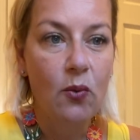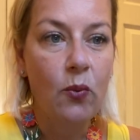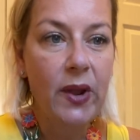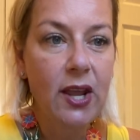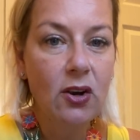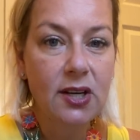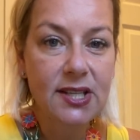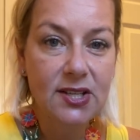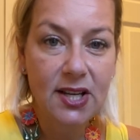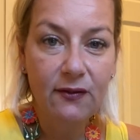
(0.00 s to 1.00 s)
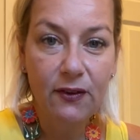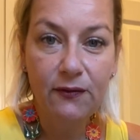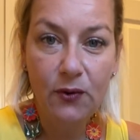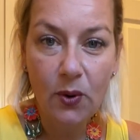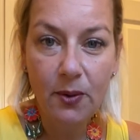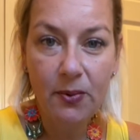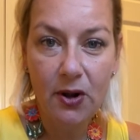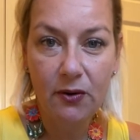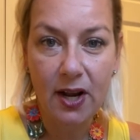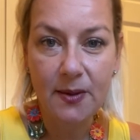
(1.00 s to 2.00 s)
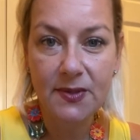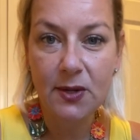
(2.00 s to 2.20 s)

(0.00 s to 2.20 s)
We are auditioning for 4 programs.